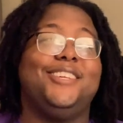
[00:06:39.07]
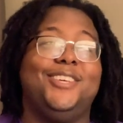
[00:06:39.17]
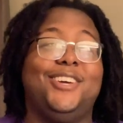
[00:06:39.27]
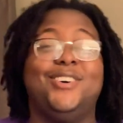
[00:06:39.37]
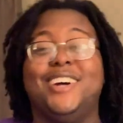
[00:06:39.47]

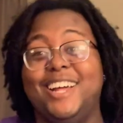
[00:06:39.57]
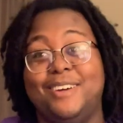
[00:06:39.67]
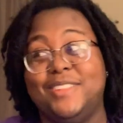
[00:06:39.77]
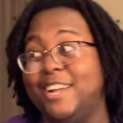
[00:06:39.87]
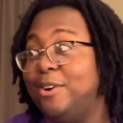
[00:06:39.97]
you,
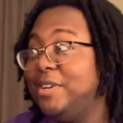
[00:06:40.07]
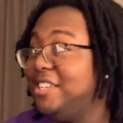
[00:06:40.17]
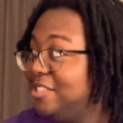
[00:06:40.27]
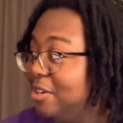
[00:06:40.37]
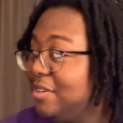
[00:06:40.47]
I'm like, oh, he
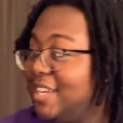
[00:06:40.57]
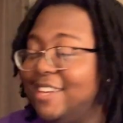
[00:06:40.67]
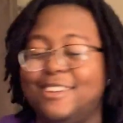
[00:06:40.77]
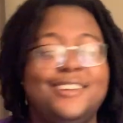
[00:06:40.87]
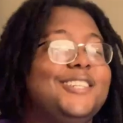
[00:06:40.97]

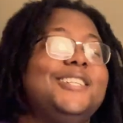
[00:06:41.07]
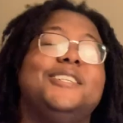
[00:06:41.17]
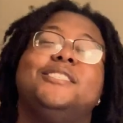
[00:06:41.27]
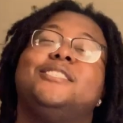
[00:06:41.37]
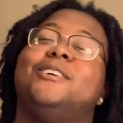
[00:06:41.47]
joking?
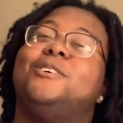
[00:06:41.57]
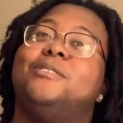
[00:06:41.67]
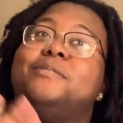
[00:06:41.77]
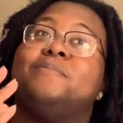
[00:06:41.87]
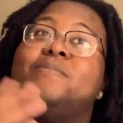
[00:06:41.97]

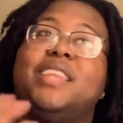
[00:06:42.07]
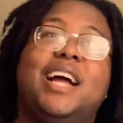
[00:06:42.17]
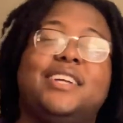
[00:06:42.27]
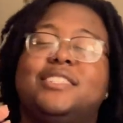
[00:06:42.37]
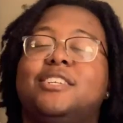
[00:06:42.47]
So
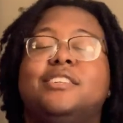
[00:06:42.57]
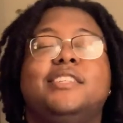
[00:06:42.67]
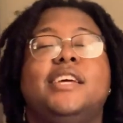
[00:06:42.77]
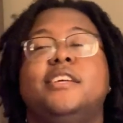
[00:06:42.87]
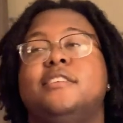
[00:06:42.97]
I could tell that
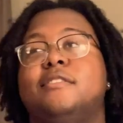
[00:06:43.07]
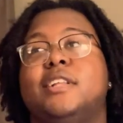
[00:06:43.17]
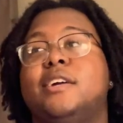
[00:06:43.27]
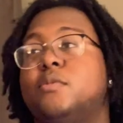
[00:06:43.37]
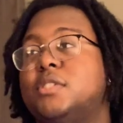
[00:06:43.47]
they
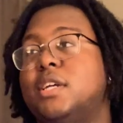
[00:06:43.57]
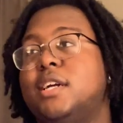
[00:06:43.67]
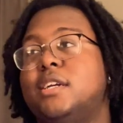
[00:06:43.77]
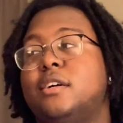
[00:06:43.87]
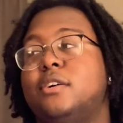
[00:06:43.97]
like was
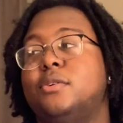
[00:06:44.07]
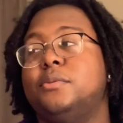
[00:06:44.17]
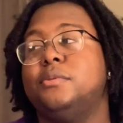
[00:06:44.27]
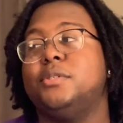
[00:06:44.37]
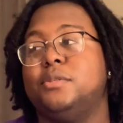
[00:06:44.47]
like,
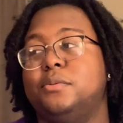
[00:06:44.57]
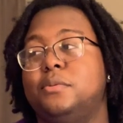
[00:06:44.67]
oh shoot,